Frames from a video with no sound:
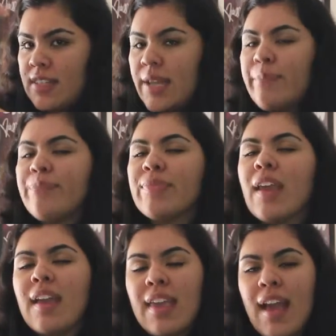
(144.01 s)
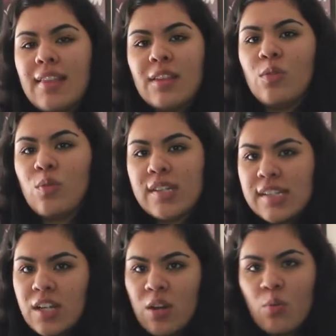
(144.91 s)
tip. Yeah, the
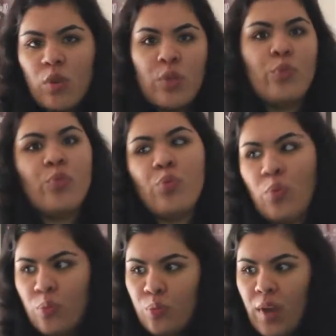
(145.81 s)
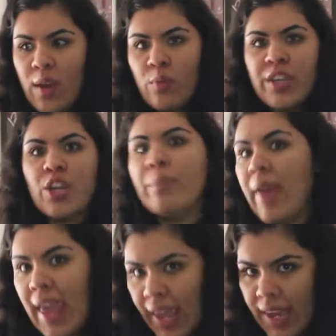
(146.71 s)
ones that are right when you're
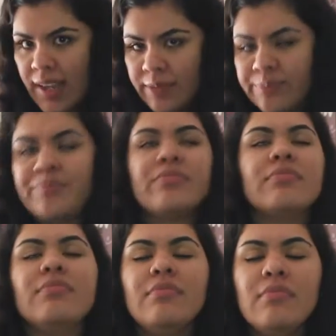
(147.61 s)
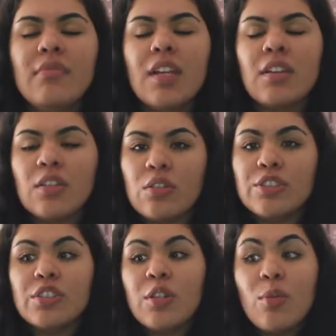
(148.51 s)
paying.
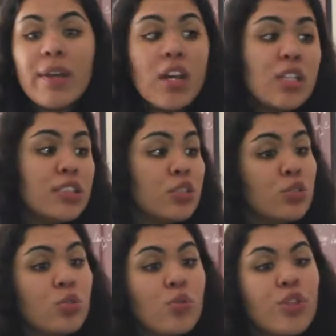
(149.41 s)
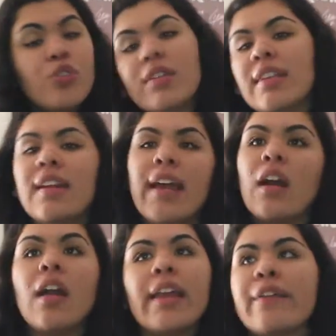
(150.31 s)
Those are like, oh my god, this is so cute. And then I
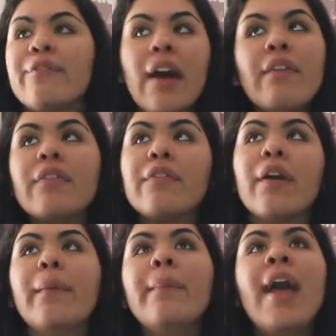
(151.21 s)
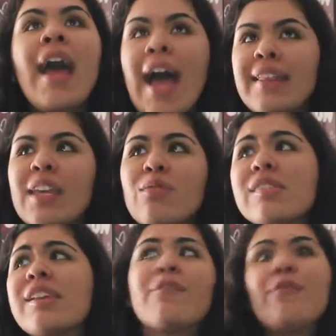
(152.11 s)
got like 5 of them. I think it
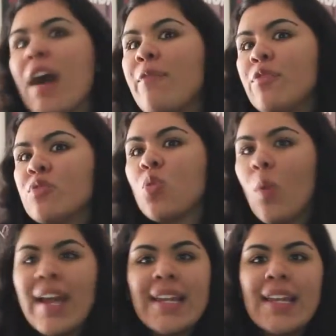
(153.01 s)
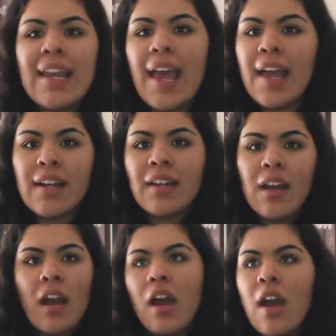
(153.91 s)
was like 5 for $20, and
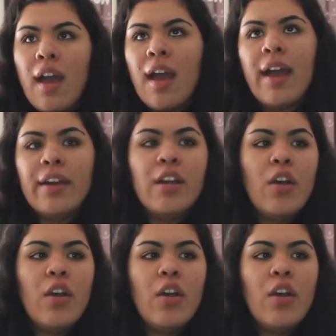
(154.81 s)
I don't